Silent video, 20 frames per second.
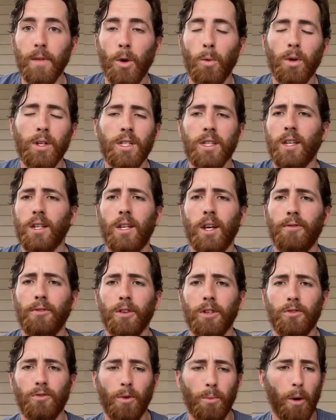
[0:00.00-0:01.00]
What's the
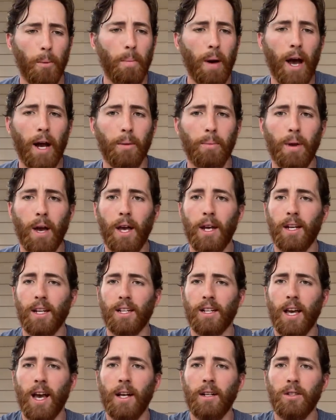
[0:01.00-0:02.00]
difference from a back pain
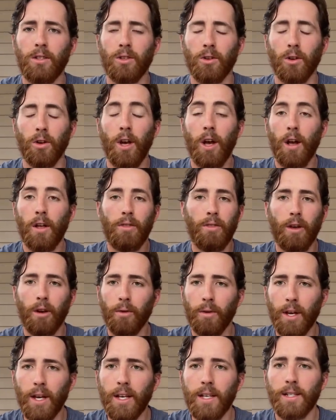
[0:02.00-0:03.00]
and cancer?
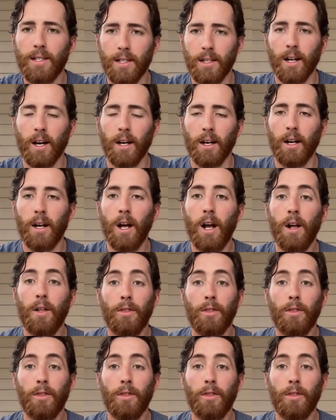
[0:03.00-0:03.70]
There is none.